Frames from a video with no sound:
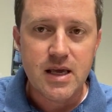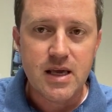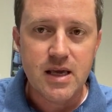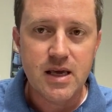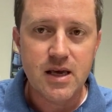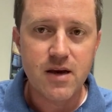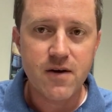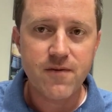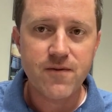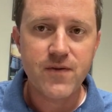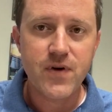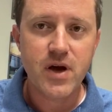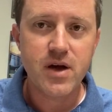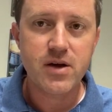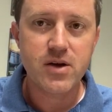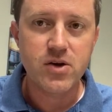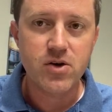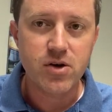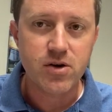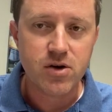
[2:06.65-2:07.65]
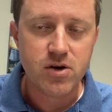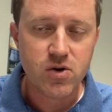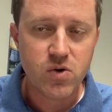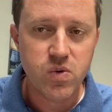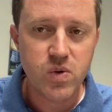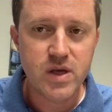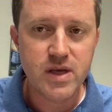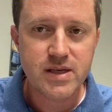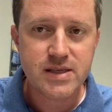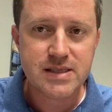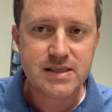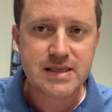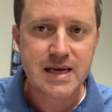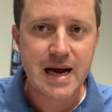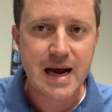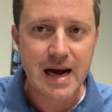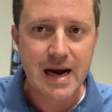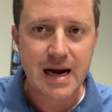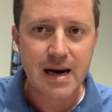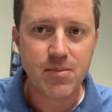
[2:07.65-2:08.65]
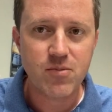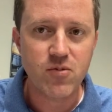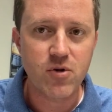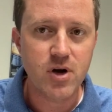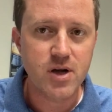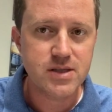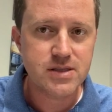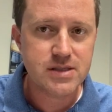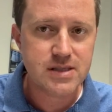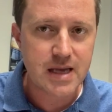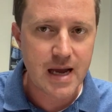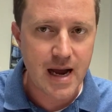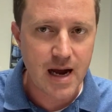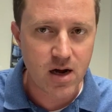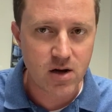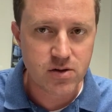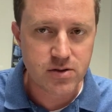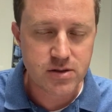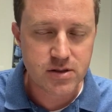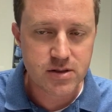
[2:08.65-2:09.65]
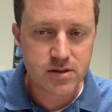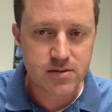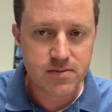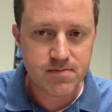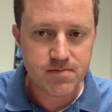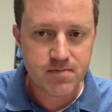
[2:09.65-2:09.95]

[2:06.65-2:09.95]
If your quiz time runs out,